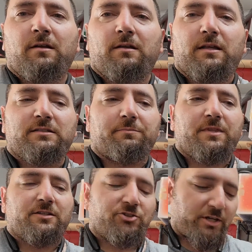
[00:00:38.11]
That's some
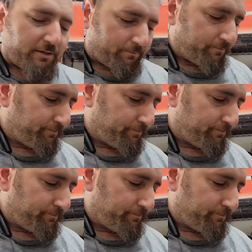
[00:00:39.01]
thick shit.